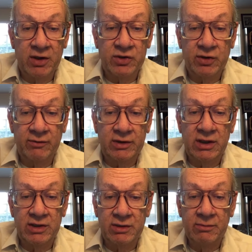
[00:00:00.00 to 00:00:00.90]

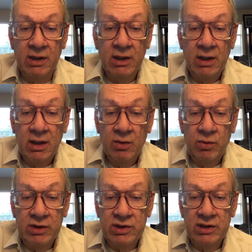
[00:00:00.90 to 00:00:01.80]
conservatism,
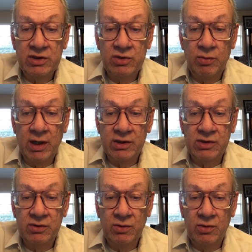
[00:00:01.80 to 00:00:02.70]
which is you want
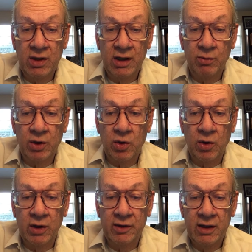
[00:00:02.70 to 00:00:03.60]
to
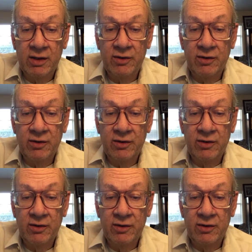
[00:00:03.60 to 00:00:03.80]
record